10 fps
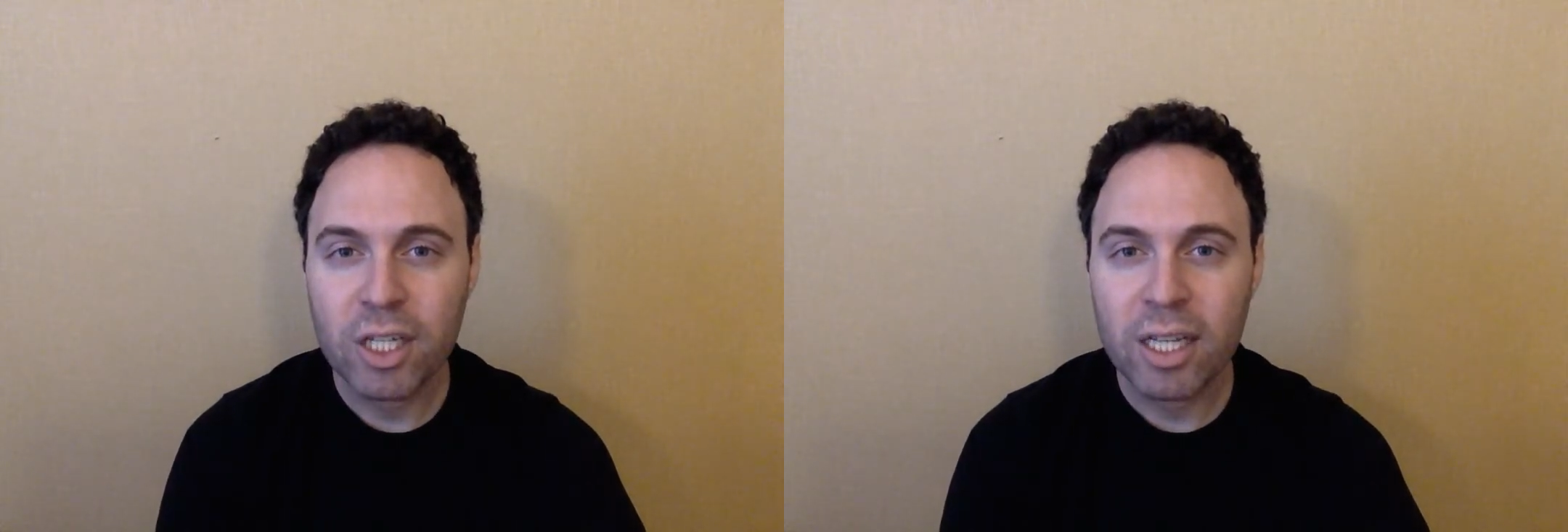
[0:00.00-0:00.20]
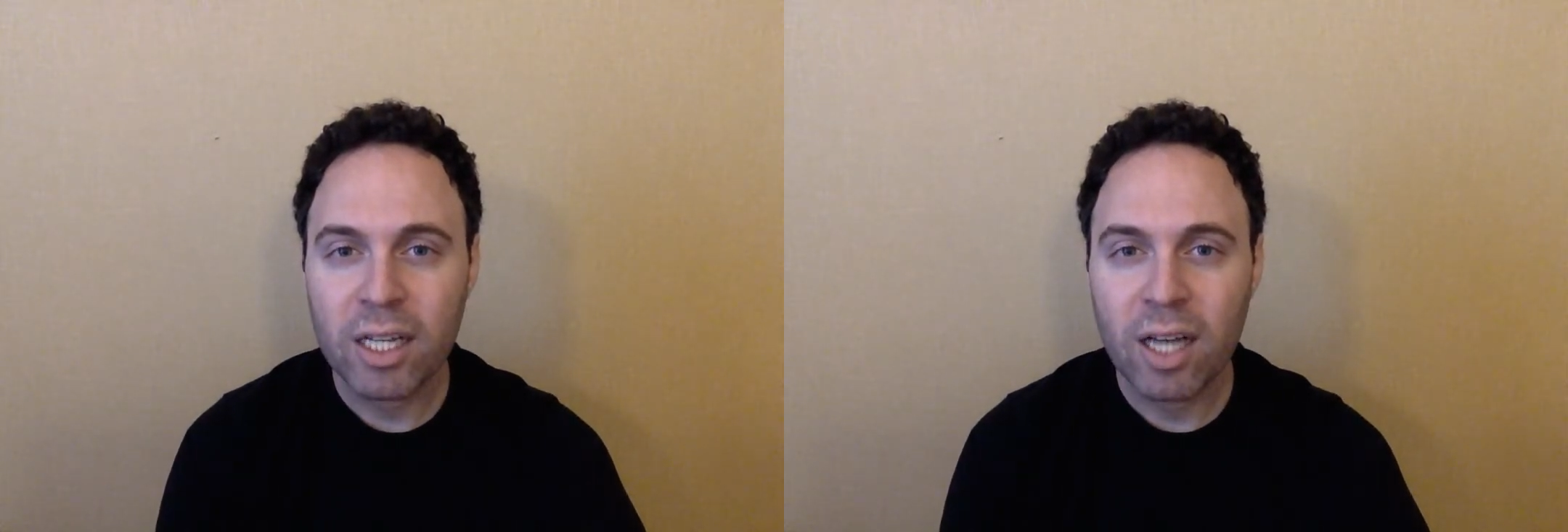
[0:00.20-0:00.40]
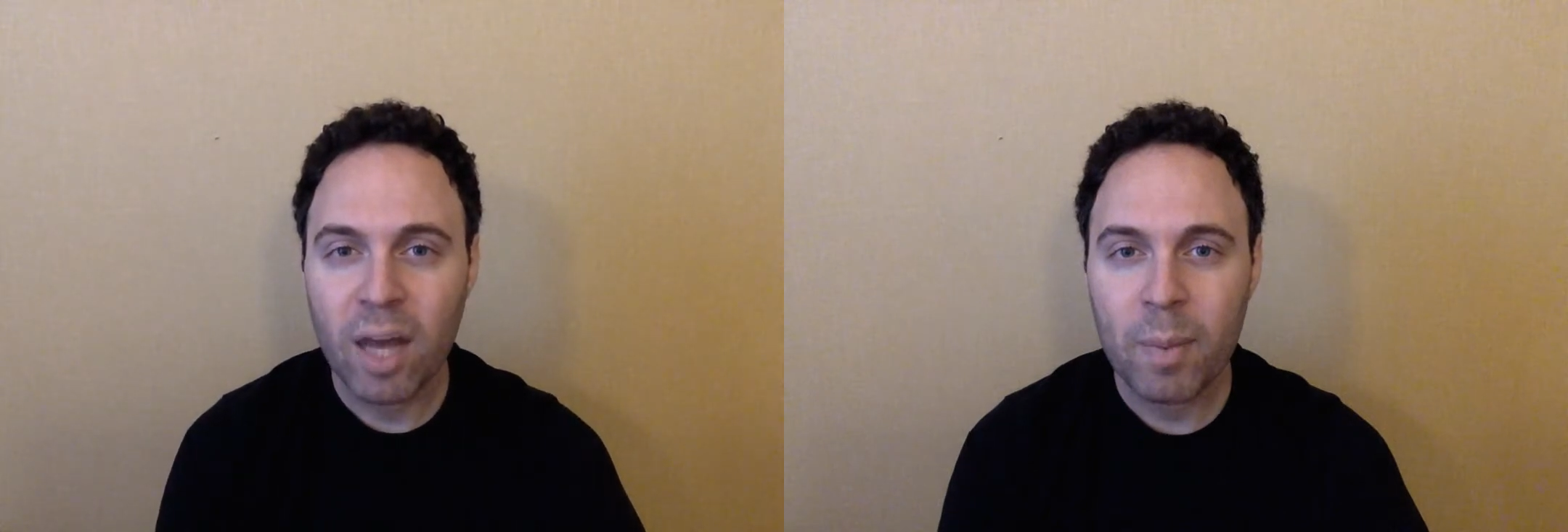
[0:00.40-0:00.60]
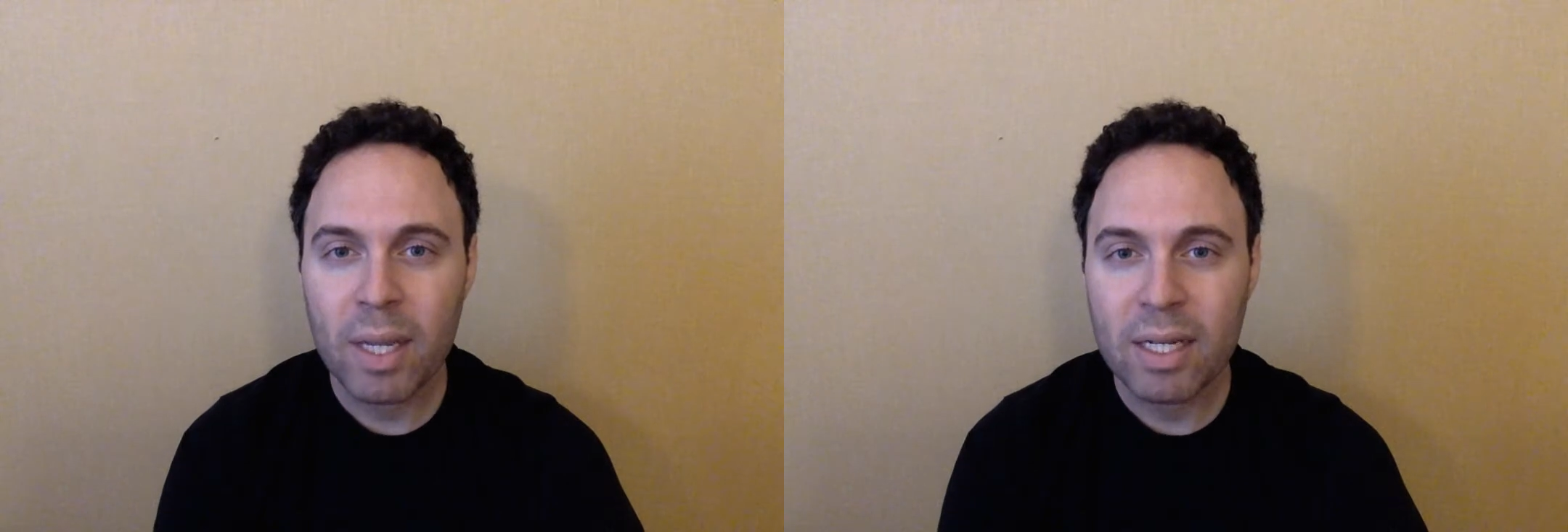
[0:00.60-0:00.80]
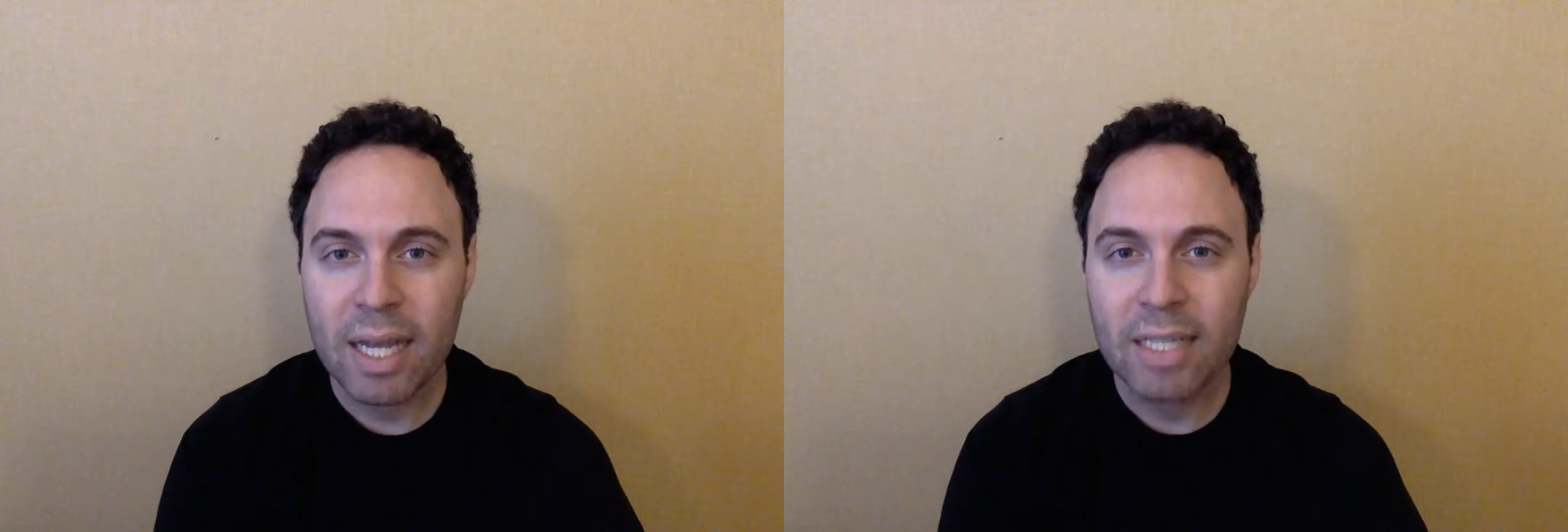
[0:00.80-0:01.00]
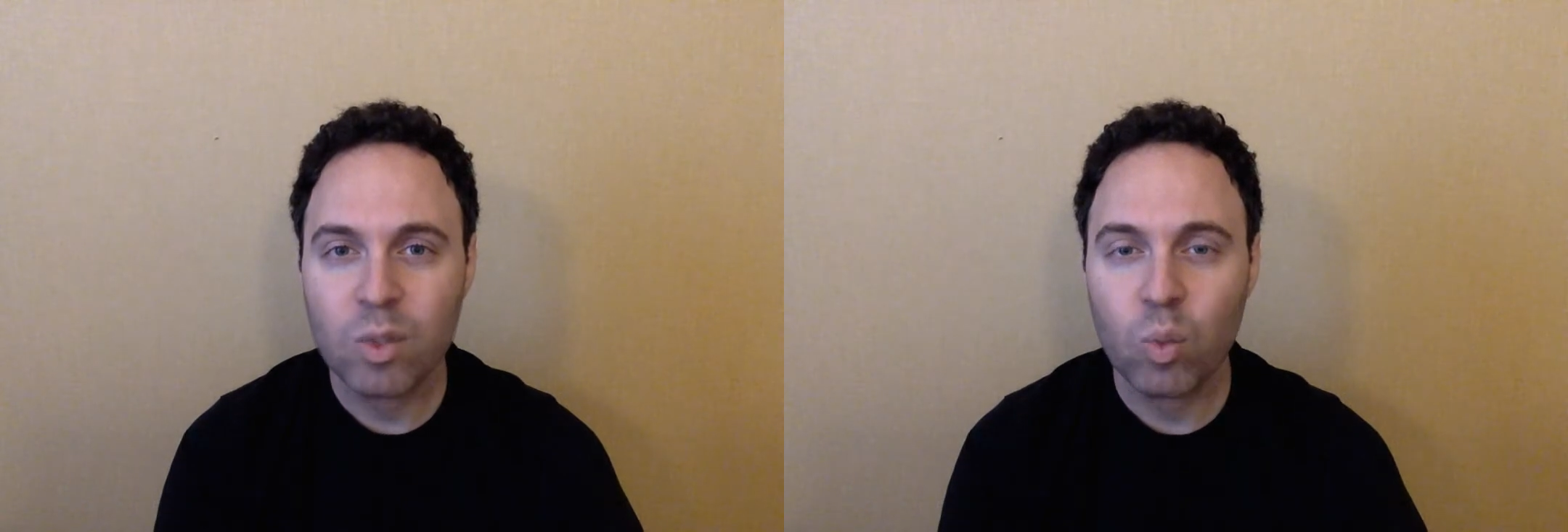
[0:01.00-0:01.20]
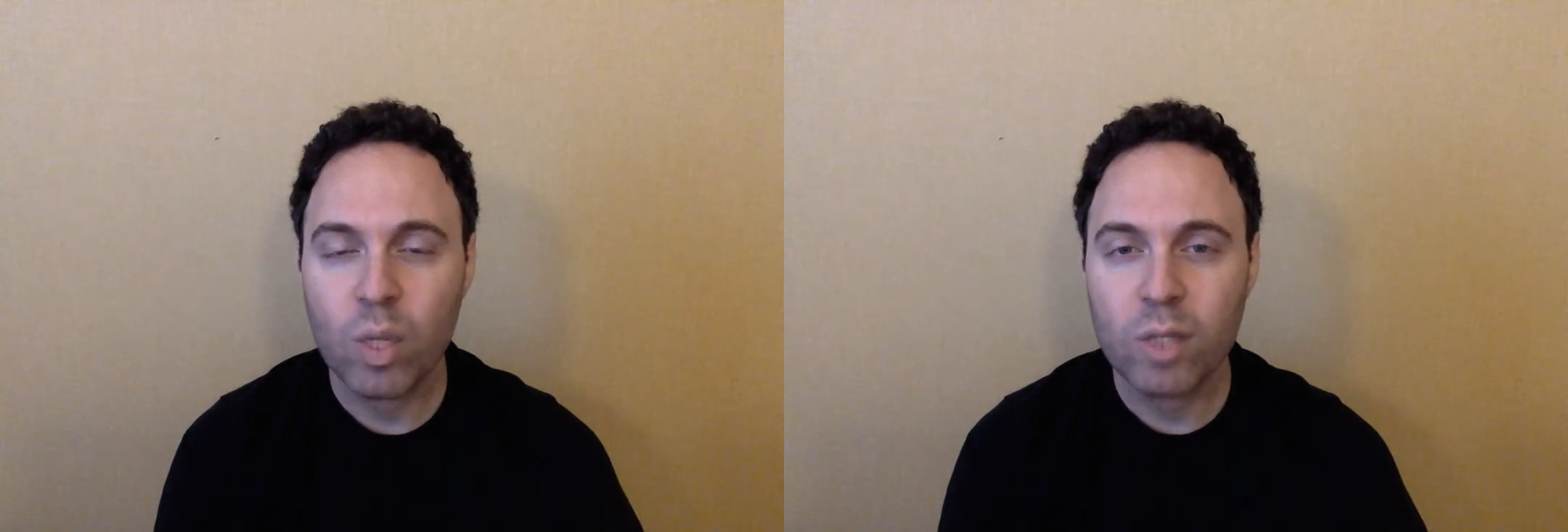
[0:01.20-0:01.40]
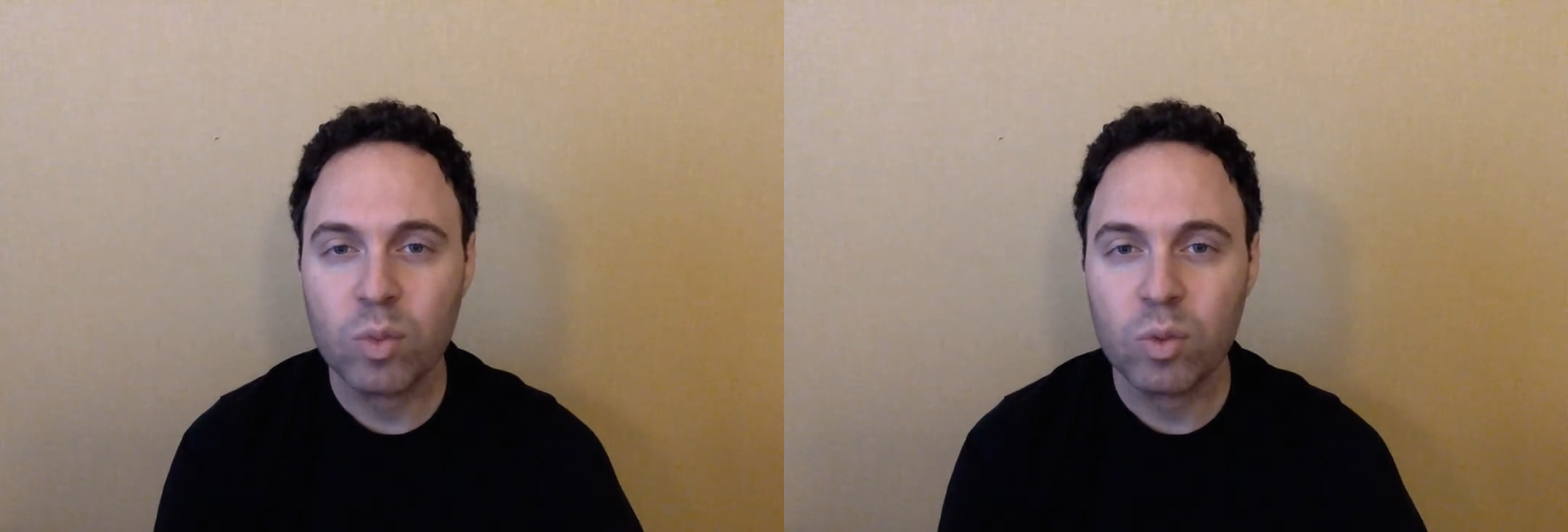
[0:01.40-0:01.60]
in the coming days and
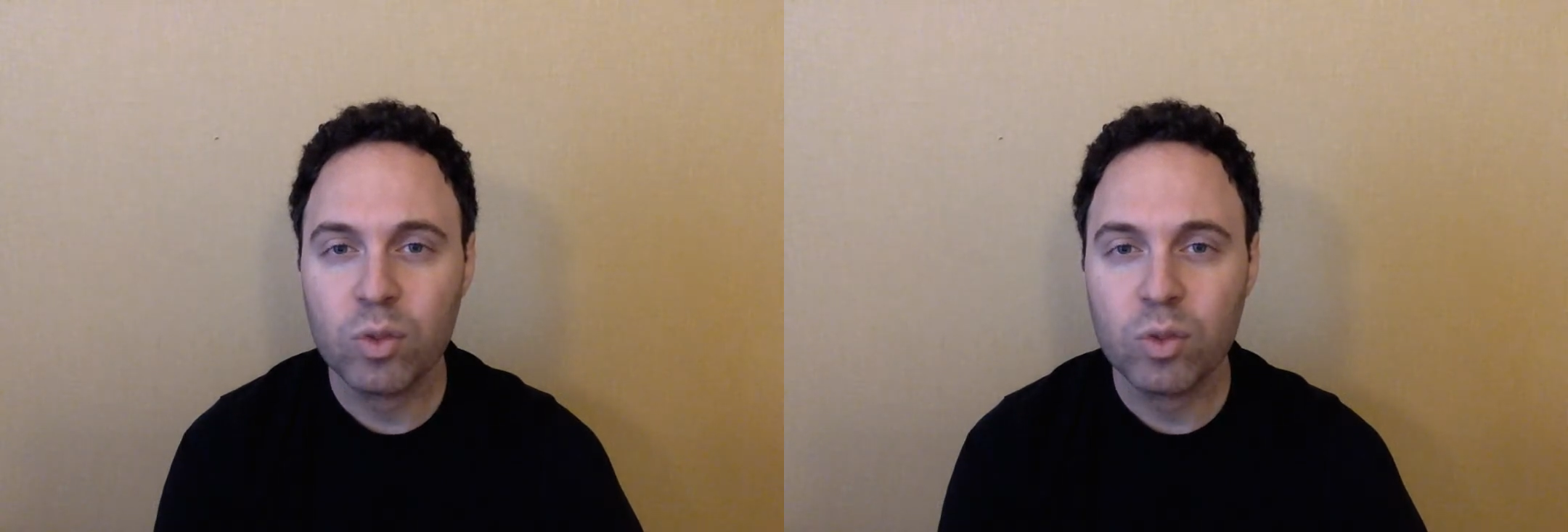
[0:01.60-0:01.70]
weeks we'll